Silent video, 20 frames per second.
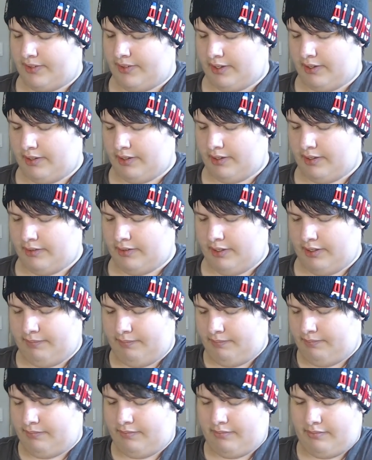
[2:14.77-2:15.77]
Uh, I,
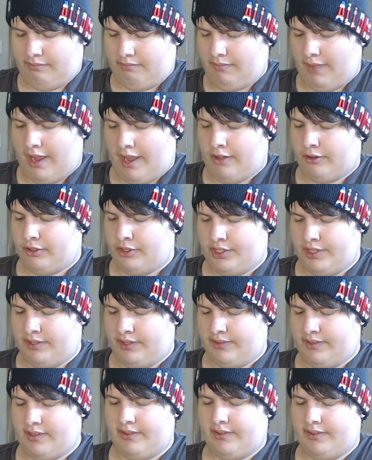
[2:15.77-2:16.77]
allergy
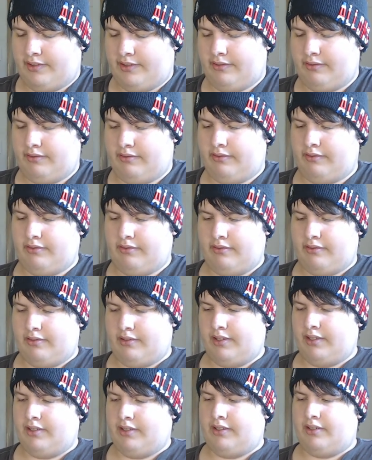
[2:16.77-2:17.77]
season.
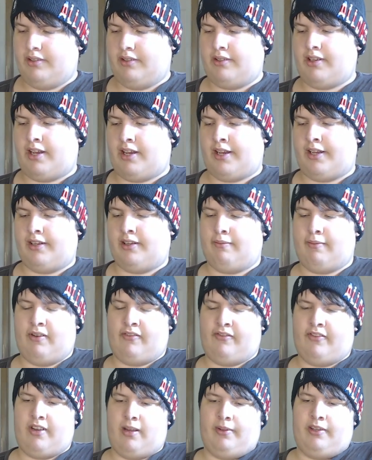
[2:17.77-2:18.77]
Uh, my
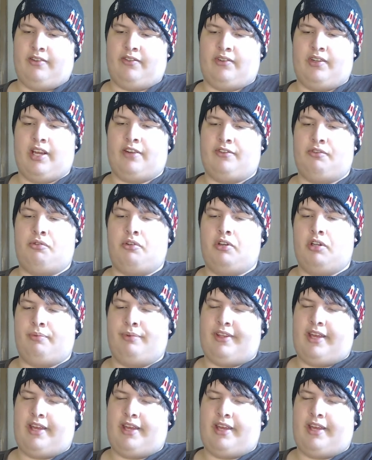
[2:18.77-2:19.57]
family does not do good with